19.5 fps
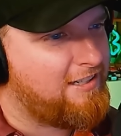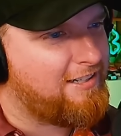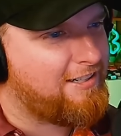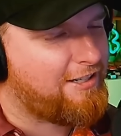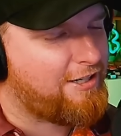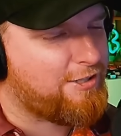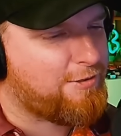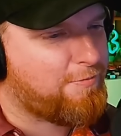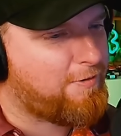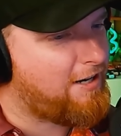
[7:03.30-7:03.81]

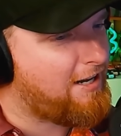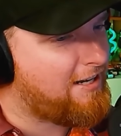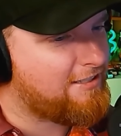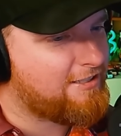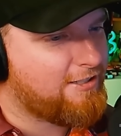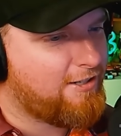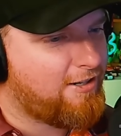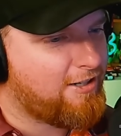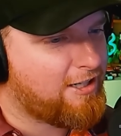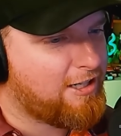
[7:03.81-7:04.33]
because we're not
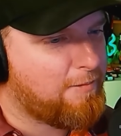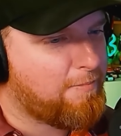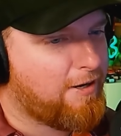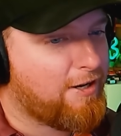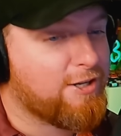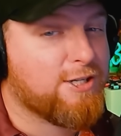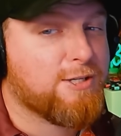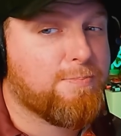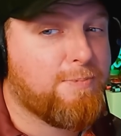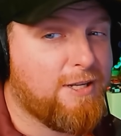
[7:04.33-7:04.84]
talking about
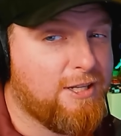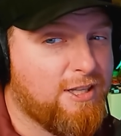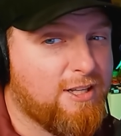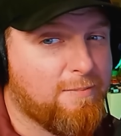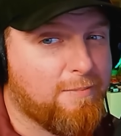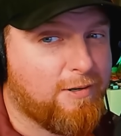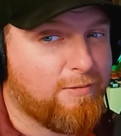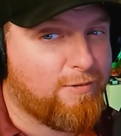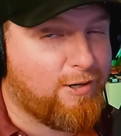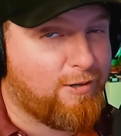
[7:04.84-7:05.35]
a speed
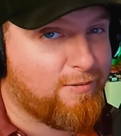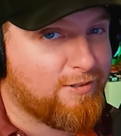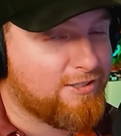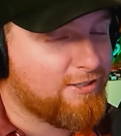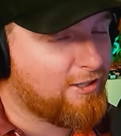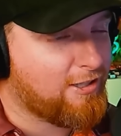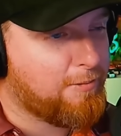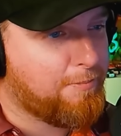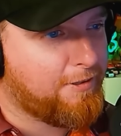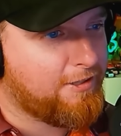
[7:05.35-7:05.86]
limit road. We're
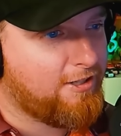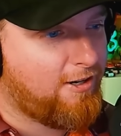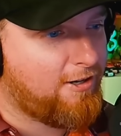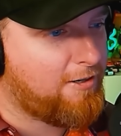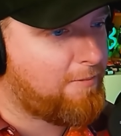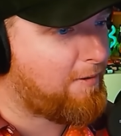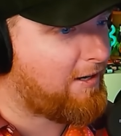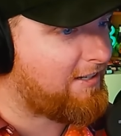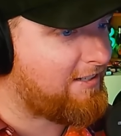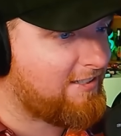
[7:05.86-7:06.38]
talking about the
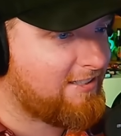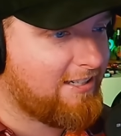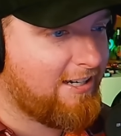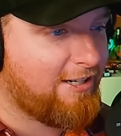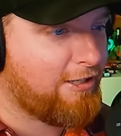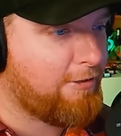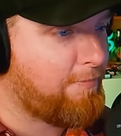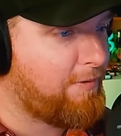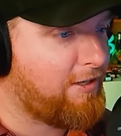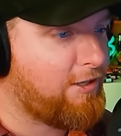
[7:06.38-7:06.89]
Autobahn. This guy
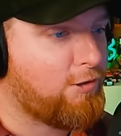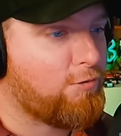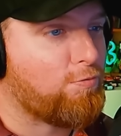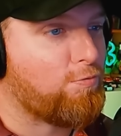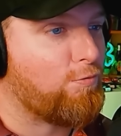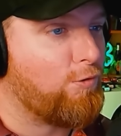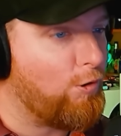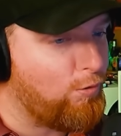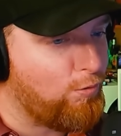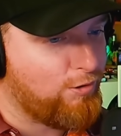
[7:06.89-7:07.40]
could be
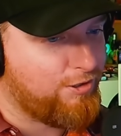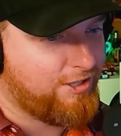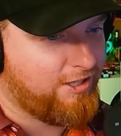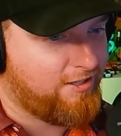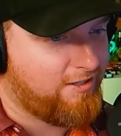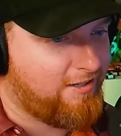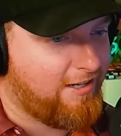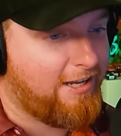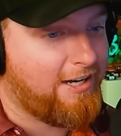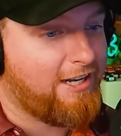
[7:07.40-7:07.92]

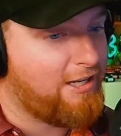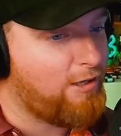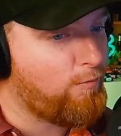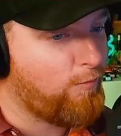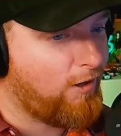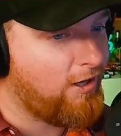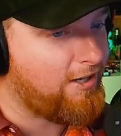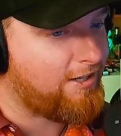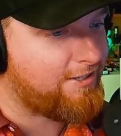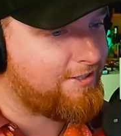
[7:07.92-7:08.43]
cruising, and he
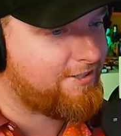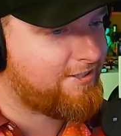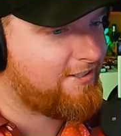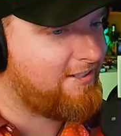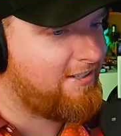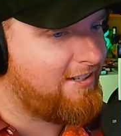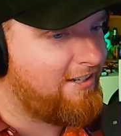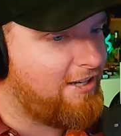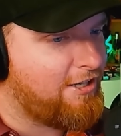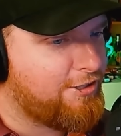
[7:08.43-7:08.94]
was.
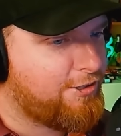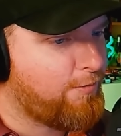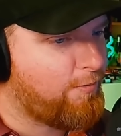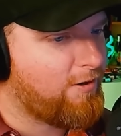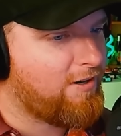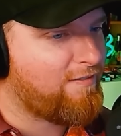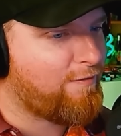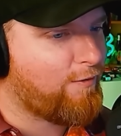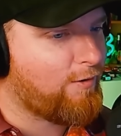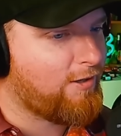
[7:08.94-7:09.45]

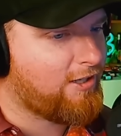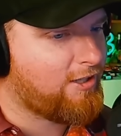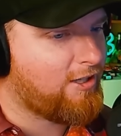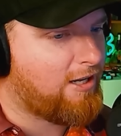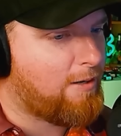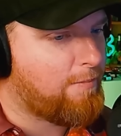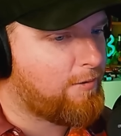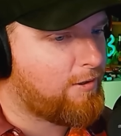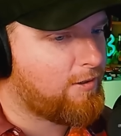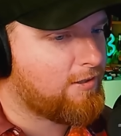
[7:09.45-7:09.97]
240
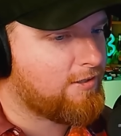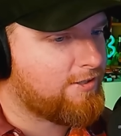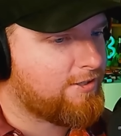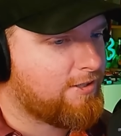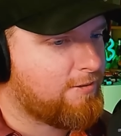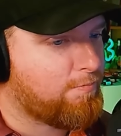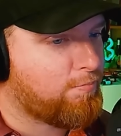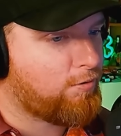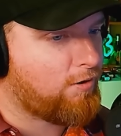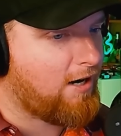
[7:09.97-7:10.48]
kilometers
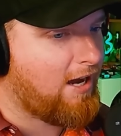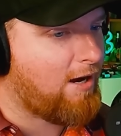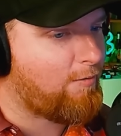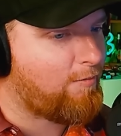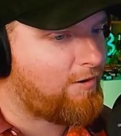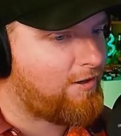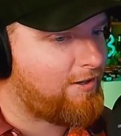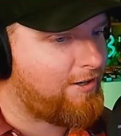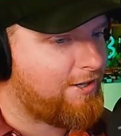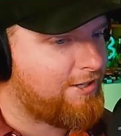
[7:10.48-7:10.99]
per
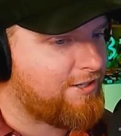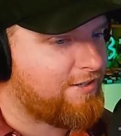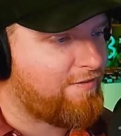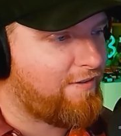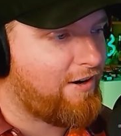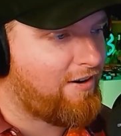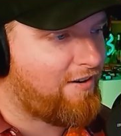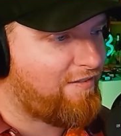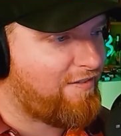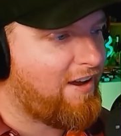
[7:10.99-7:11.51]
hour is
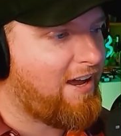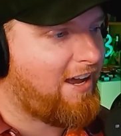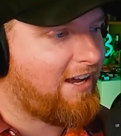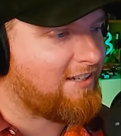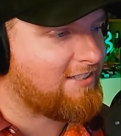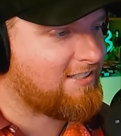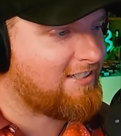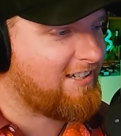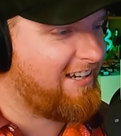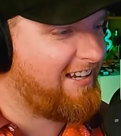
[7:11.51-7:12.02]
very
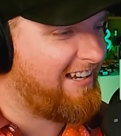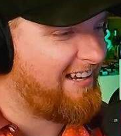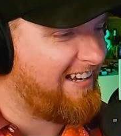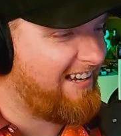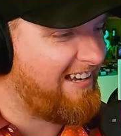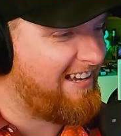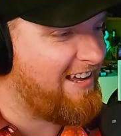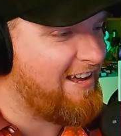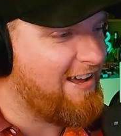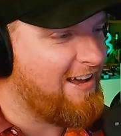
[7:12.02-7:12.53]
fast. I
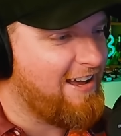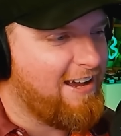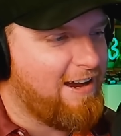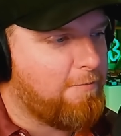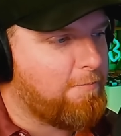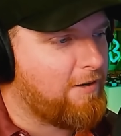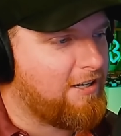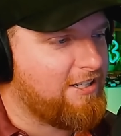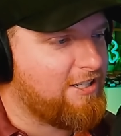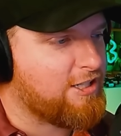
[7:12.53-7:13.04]

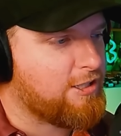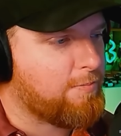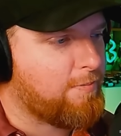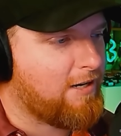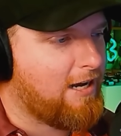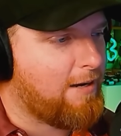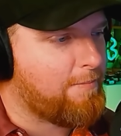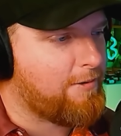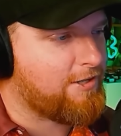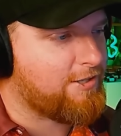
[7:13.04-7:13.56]
mean, the
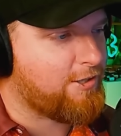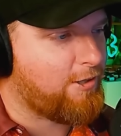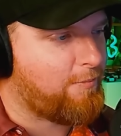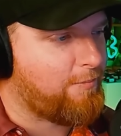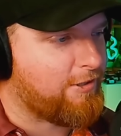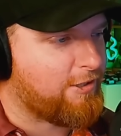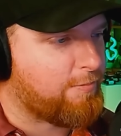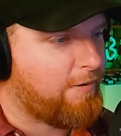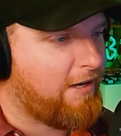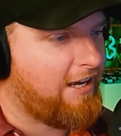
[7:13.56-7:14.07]
speedometer's
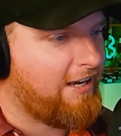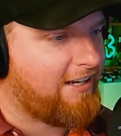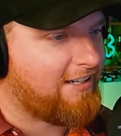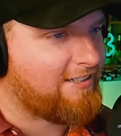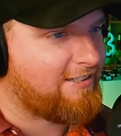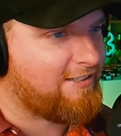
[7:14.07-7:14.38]
almost pegged.